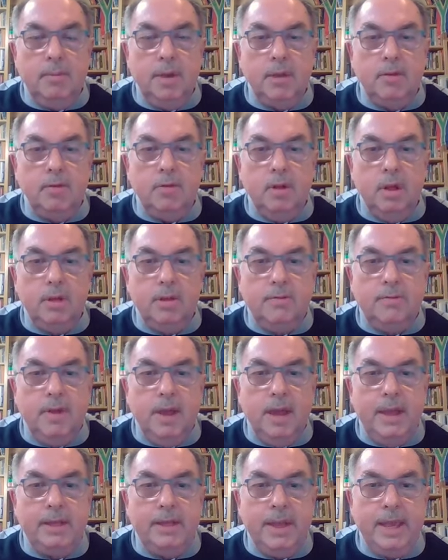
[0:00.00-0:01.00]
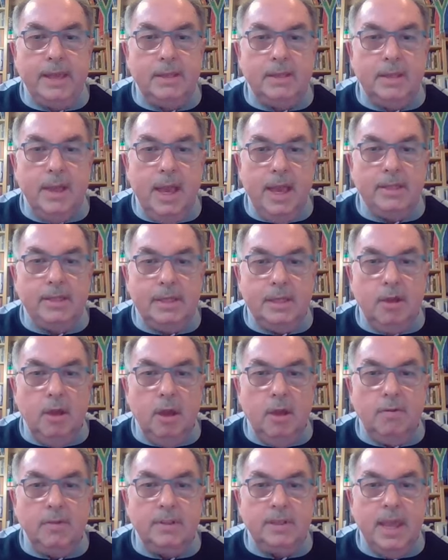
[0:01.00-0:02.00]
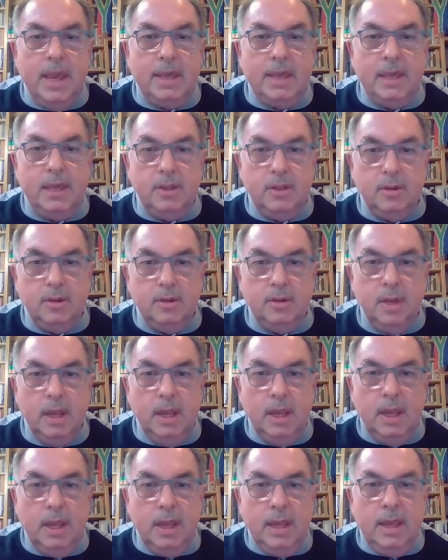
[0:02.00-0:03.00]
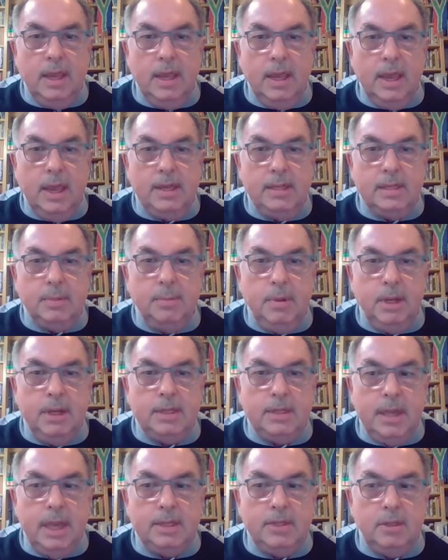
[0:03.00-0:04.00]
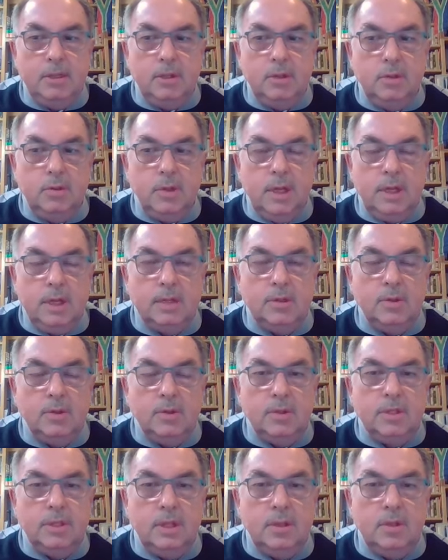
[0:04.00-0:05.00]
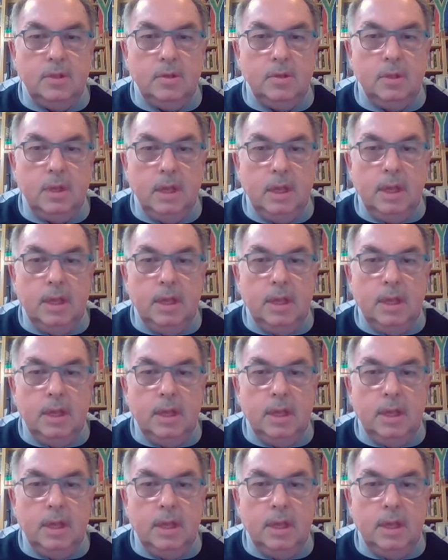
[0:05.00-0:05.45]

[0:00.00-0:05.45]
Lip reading: May you not find anxiety overtaking you and debilitating you and exhausting you.